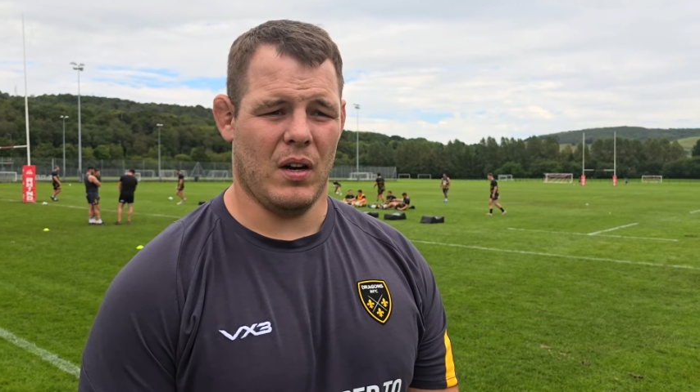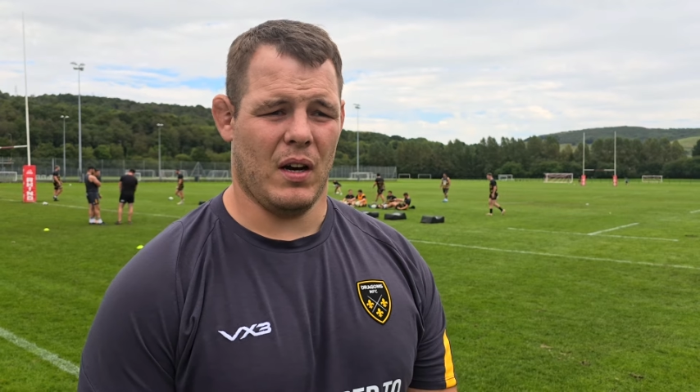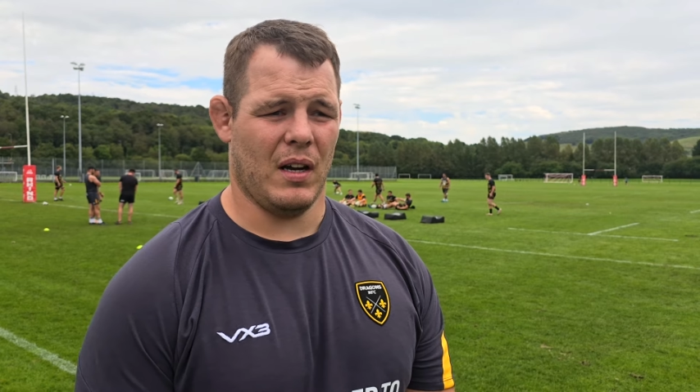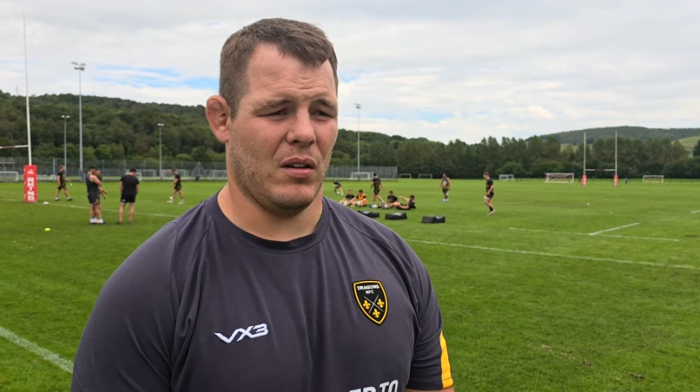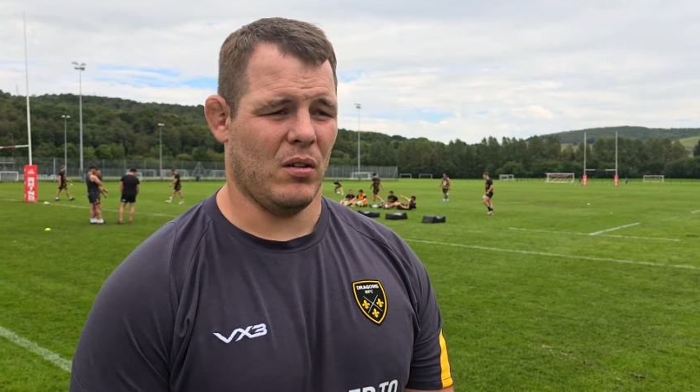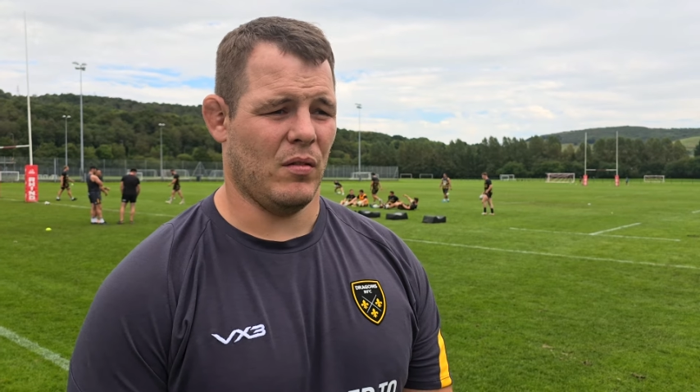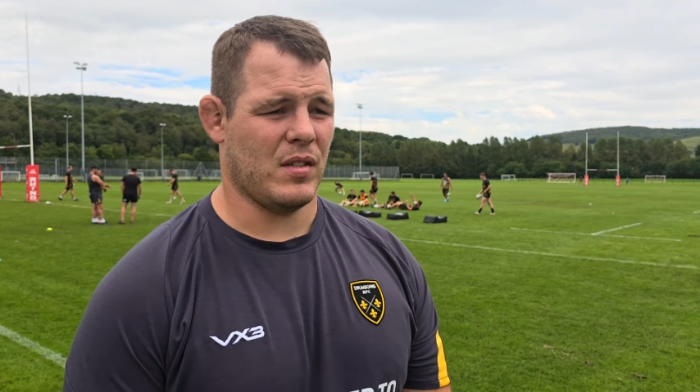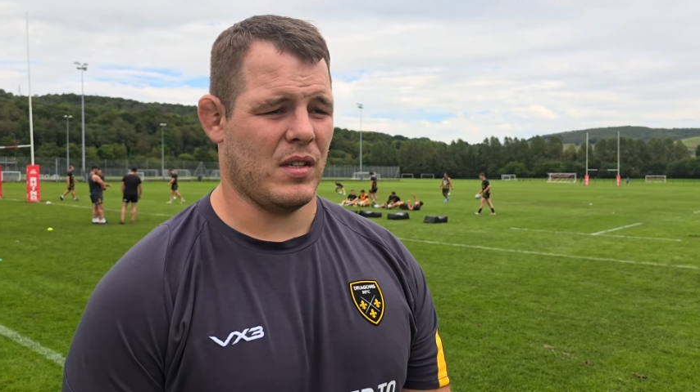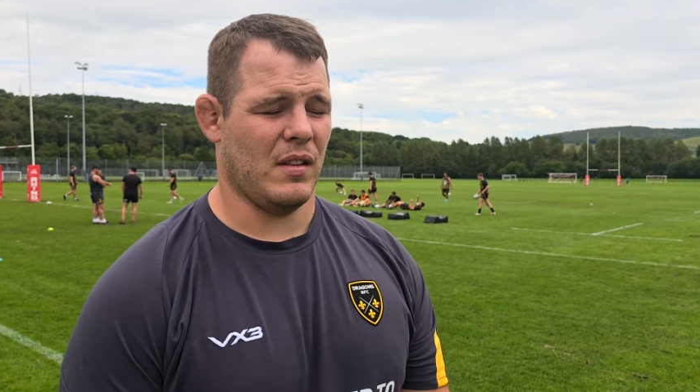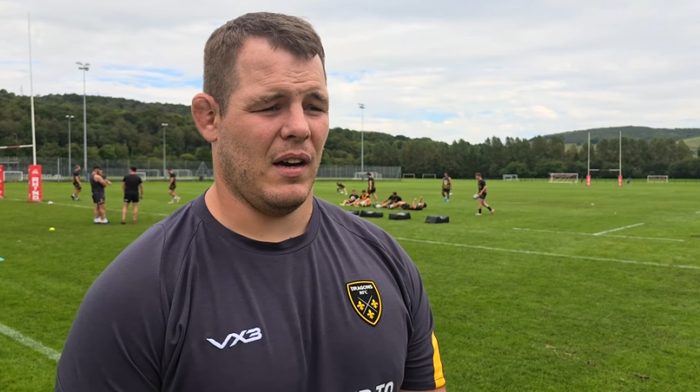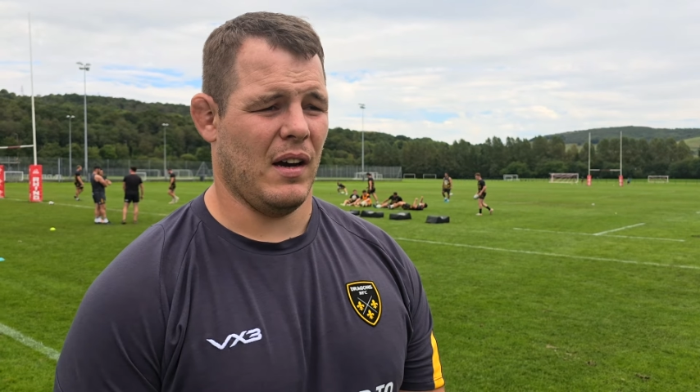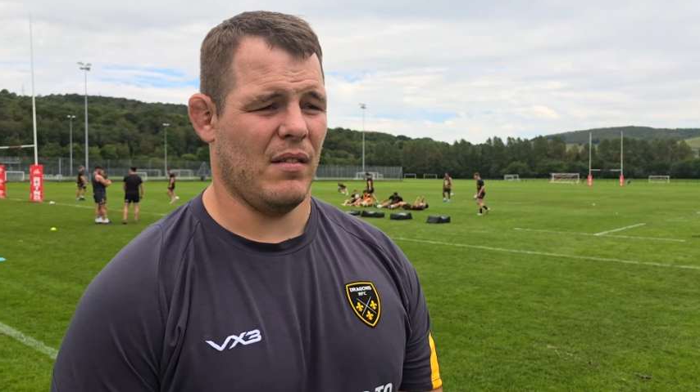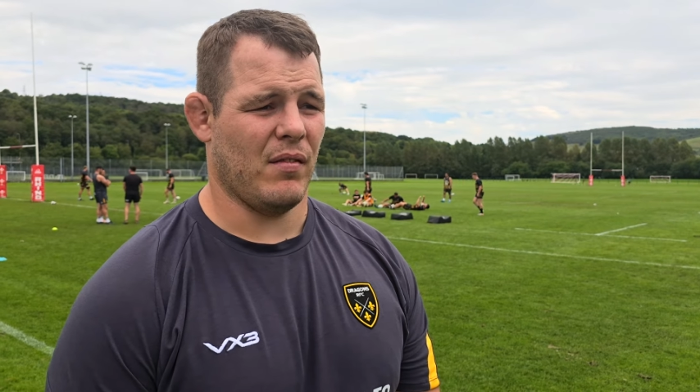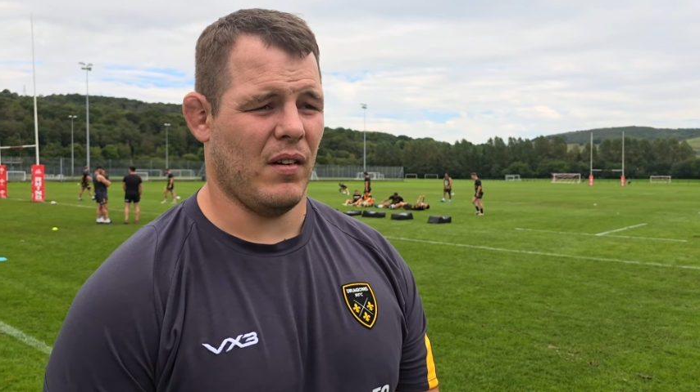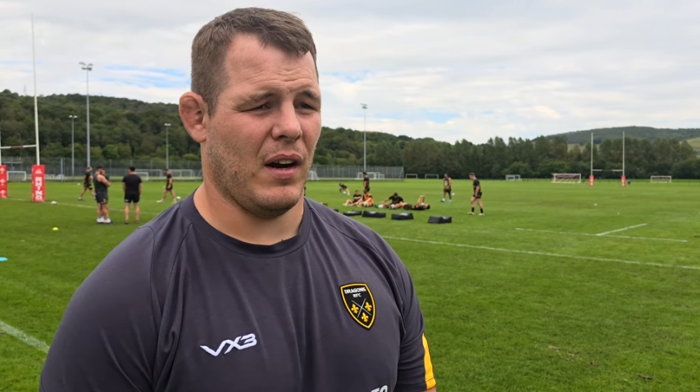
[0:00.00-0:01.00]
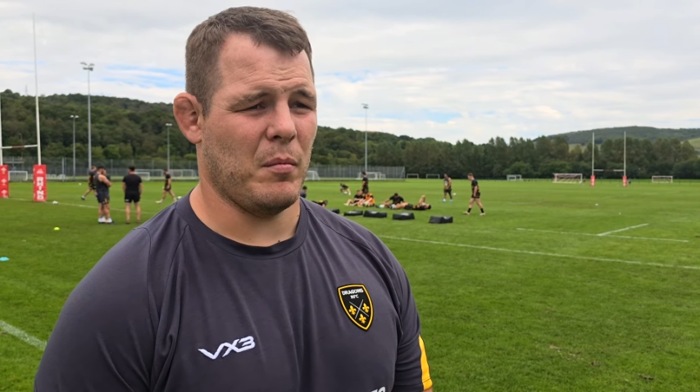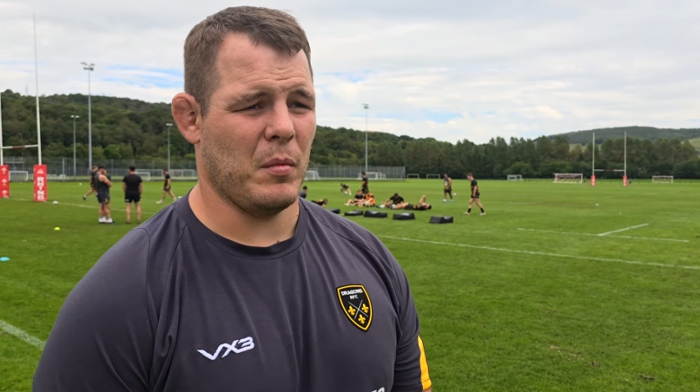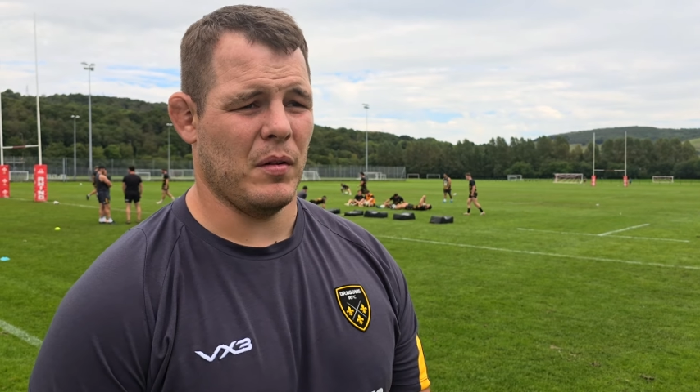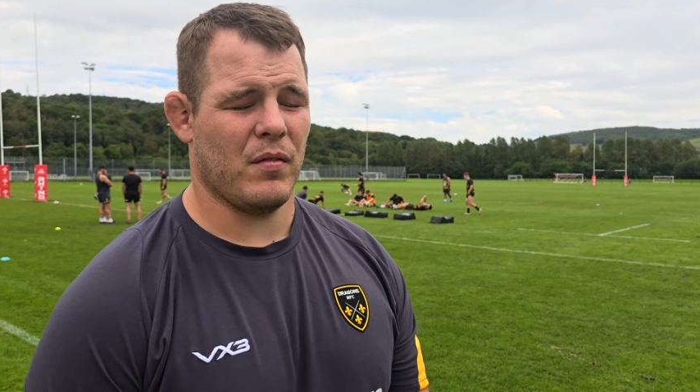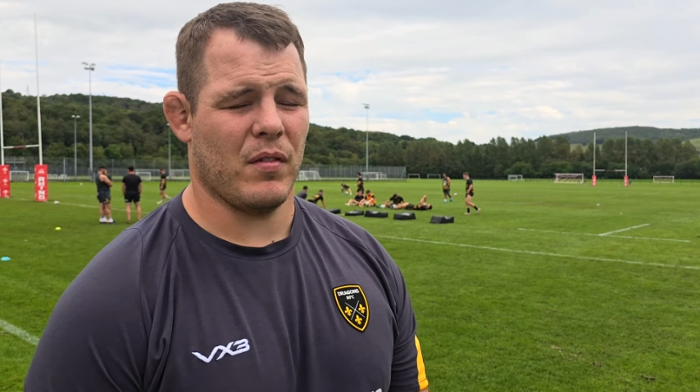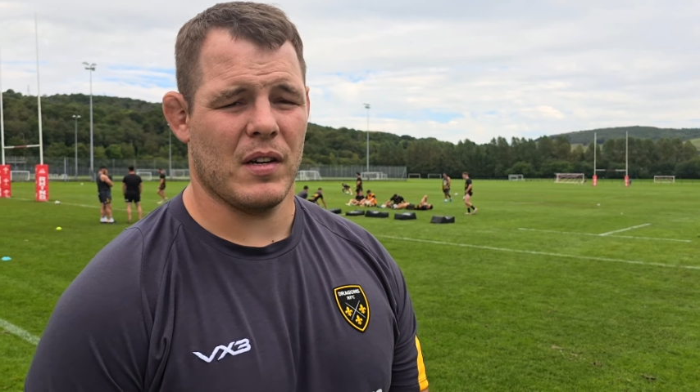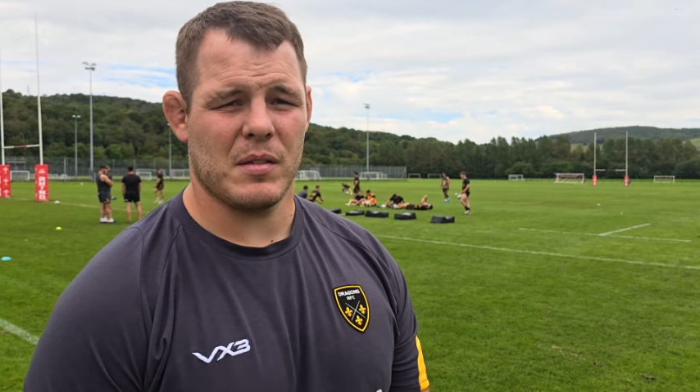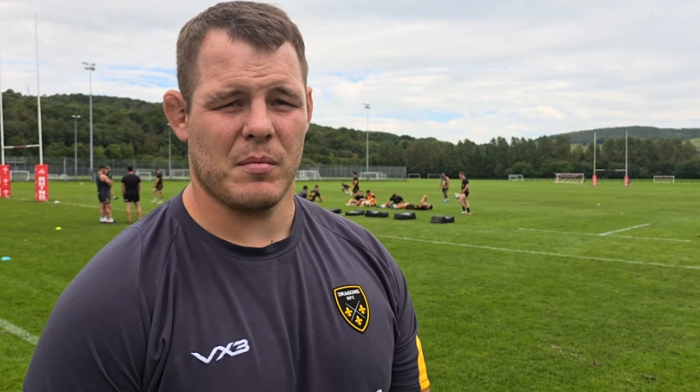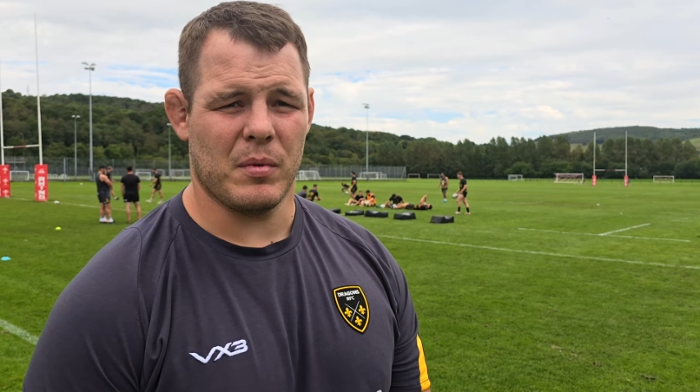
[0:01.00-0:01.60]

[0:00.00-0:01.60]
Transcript: and obviously that environment for us to